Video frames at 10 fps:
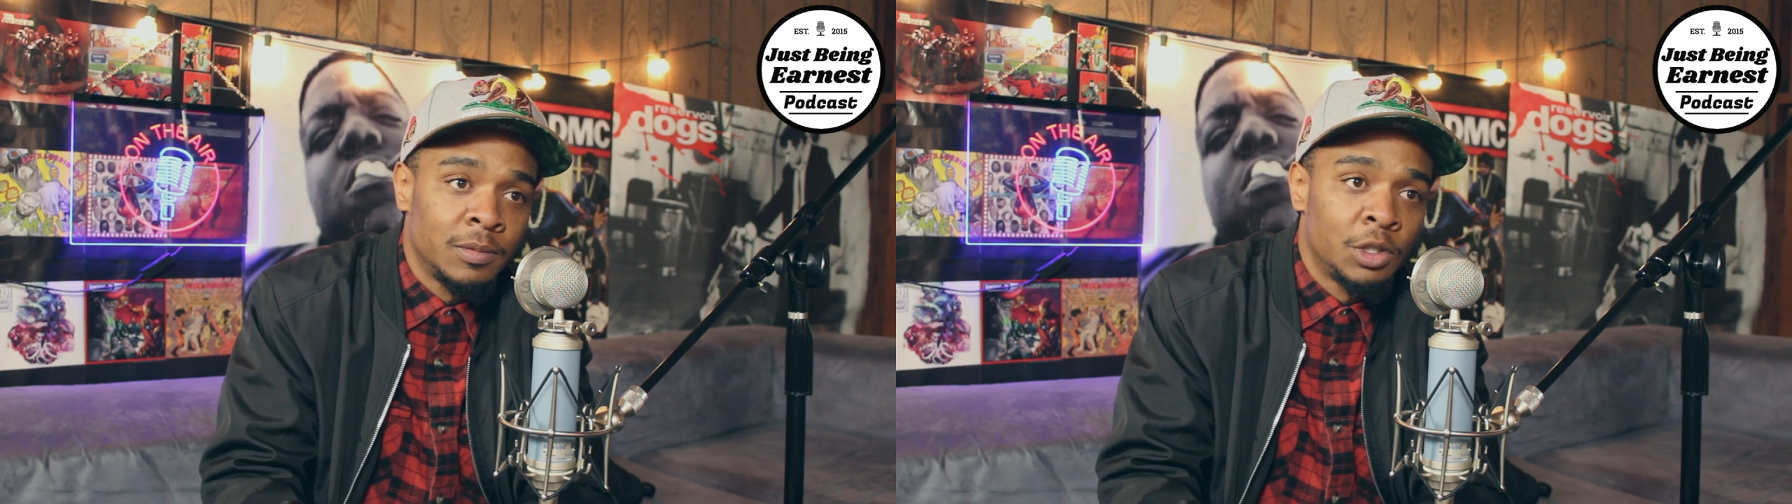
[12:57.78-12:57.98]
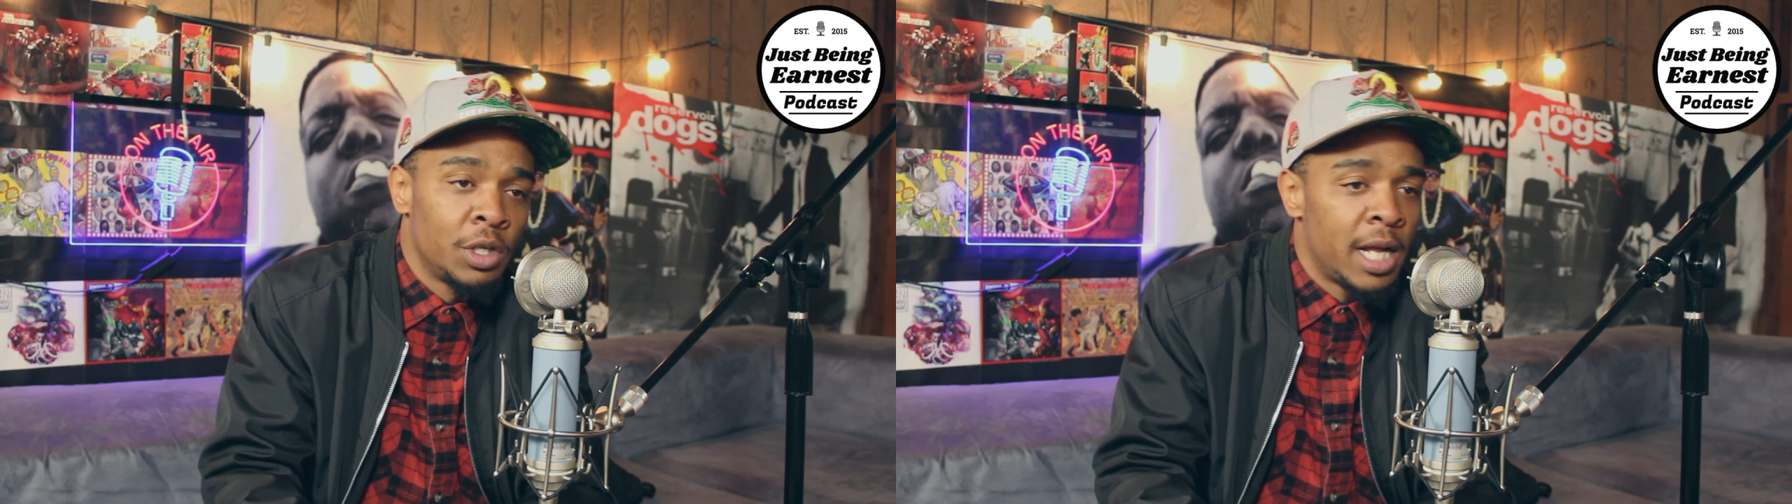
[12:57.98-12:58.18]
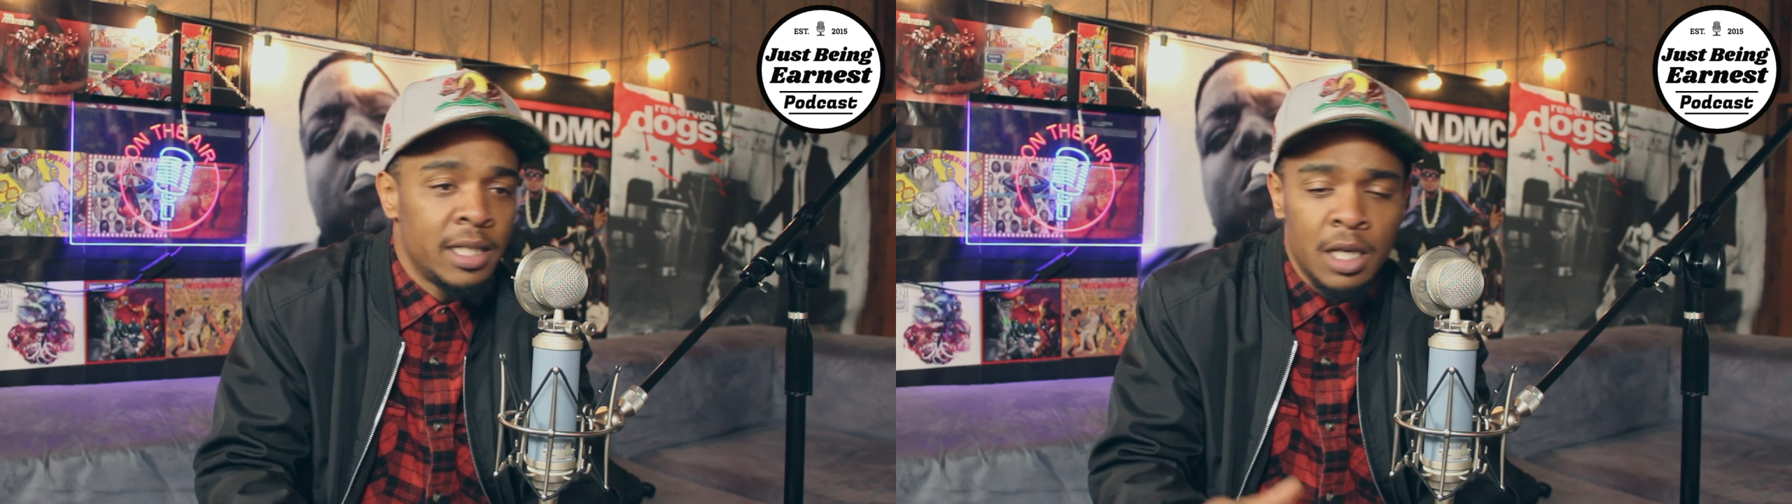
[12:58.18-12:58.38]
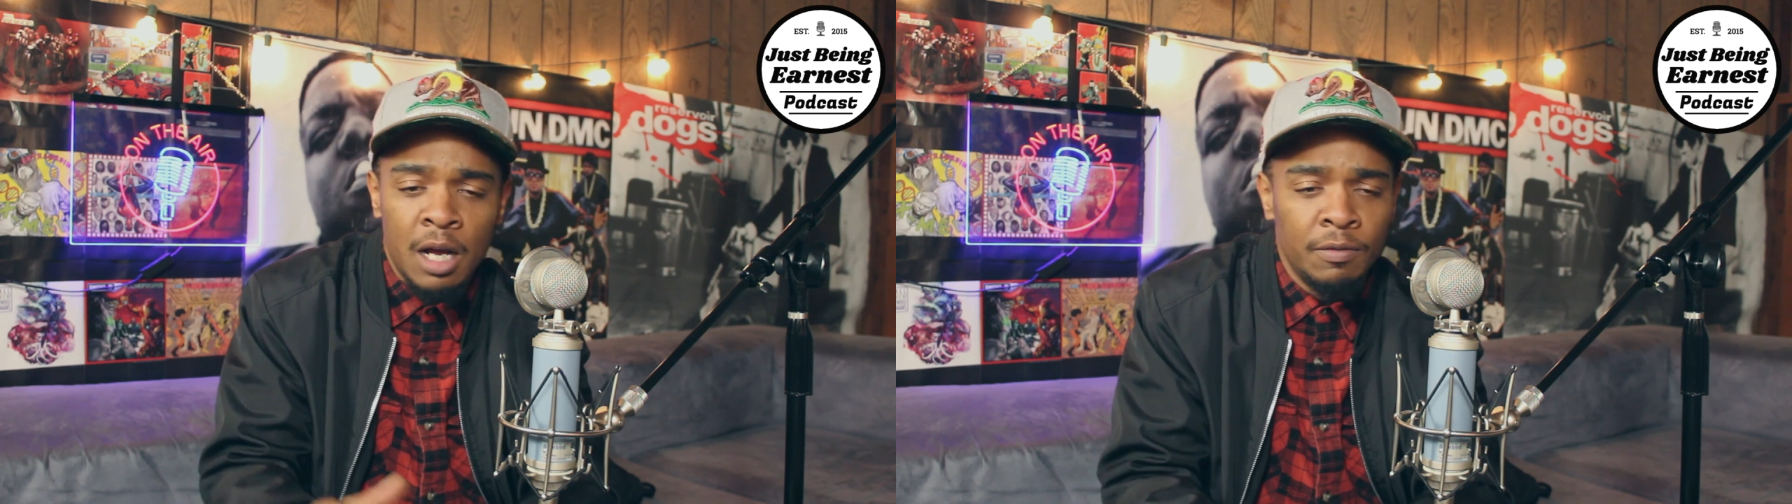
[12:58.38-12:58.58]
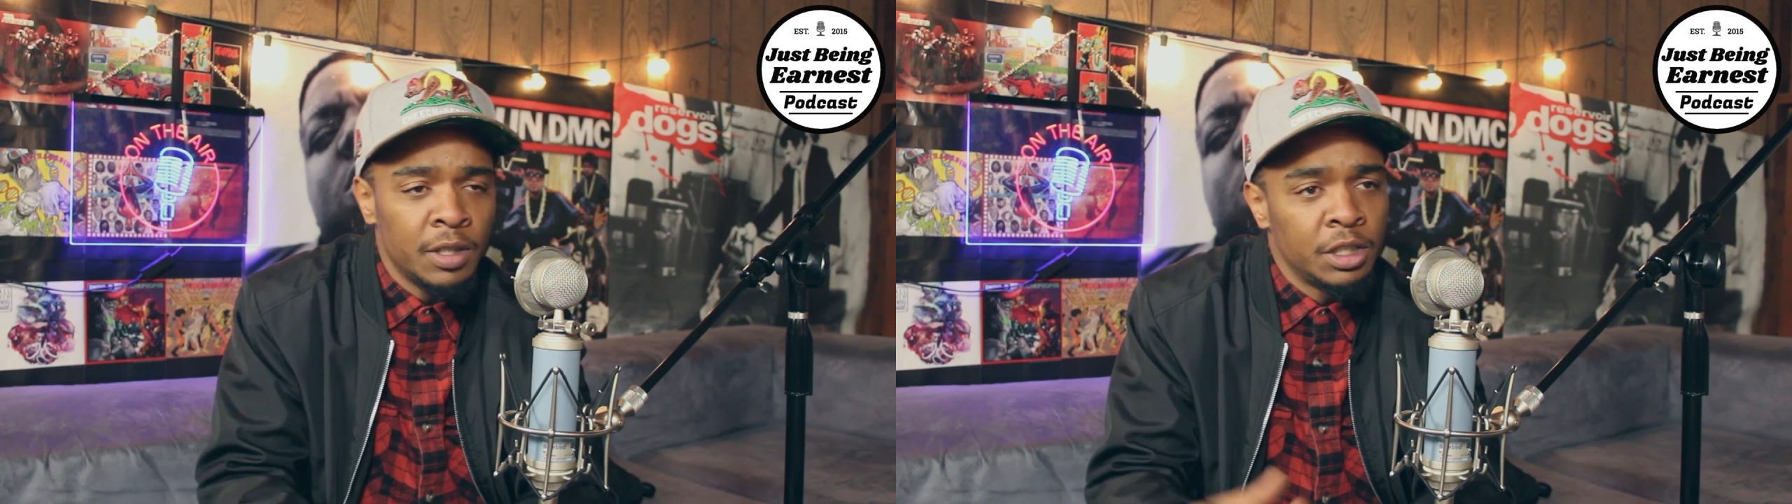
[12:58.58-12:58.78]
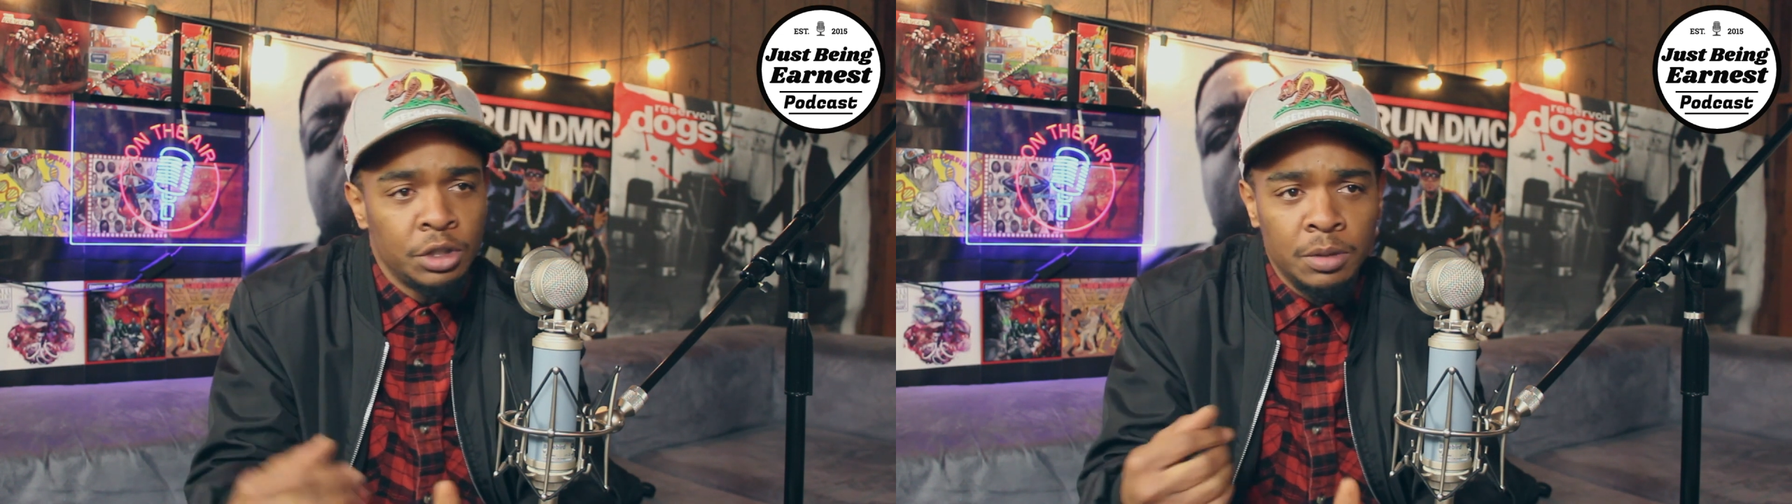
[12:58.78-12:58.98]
Get you a nice cover, get you